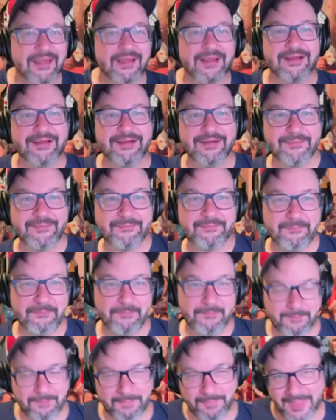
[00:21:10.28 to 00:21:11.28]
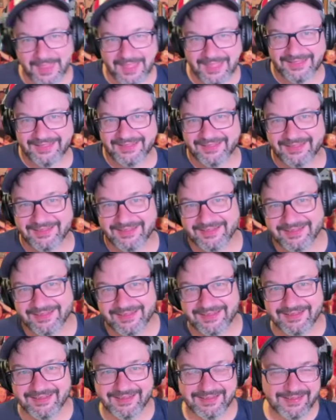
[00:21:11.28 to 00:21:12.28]
But you know, th- this is
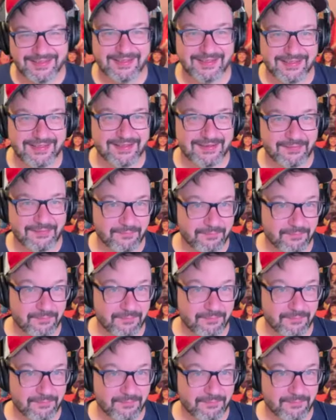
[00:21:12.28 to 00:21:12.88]
listen, small